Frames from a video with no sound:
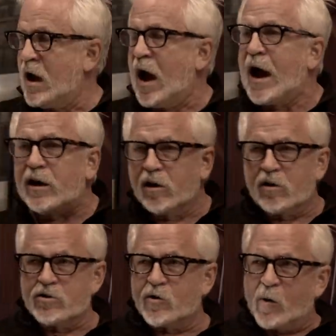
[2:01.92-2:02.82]
I had
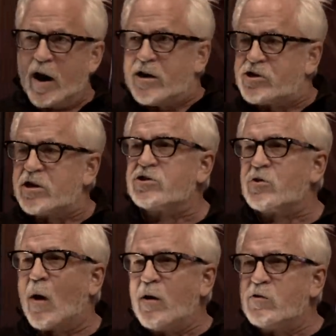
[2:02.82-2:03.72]
learned arranging,
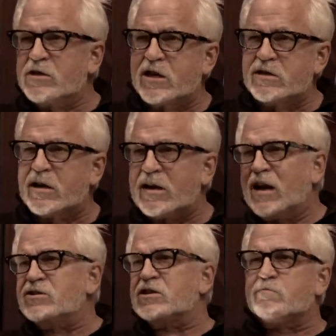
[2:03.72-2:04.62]
so I was into
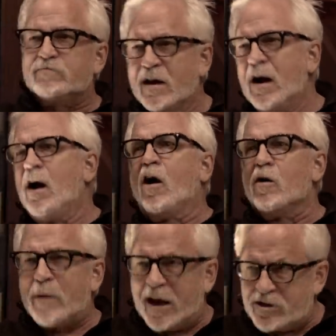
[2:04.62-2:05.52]
not just
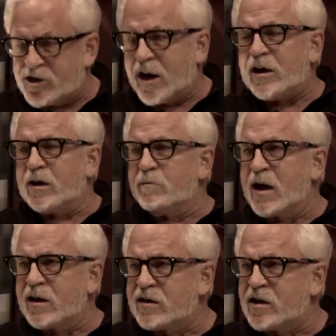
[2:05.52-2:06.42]
arpeggiating and
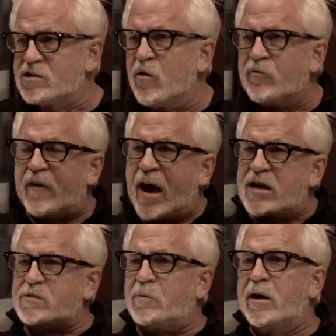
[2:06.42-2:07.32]
making things go
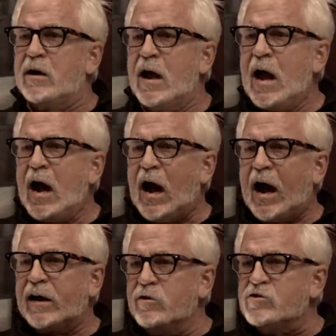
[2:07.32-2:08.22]
fast, but
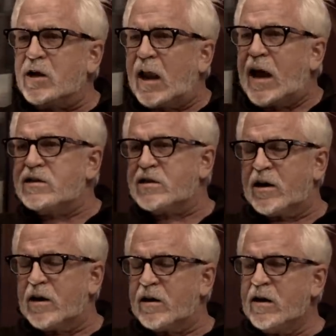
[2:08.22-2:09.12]
I used to like
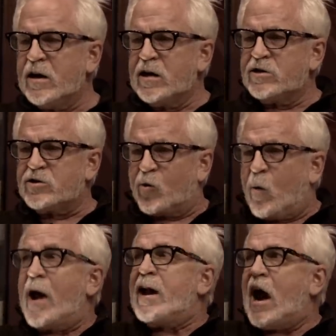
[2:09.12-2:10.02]
to, to
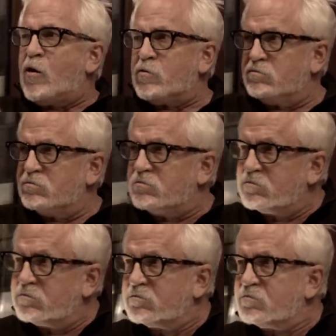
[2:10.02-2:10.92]
write out
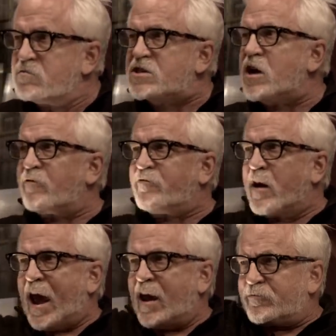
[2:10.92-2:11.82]
stuff
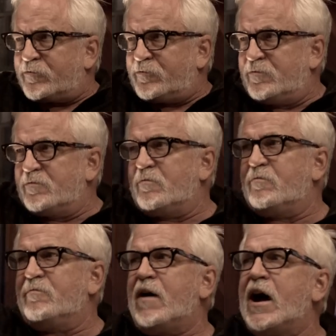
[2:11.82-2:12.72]
and have
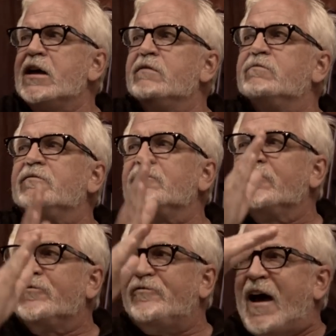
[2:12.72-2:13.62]
my
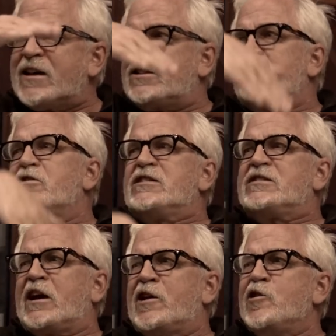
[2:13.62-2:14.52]
fast 30
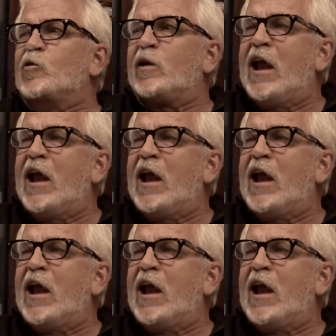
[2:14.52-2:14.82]
second note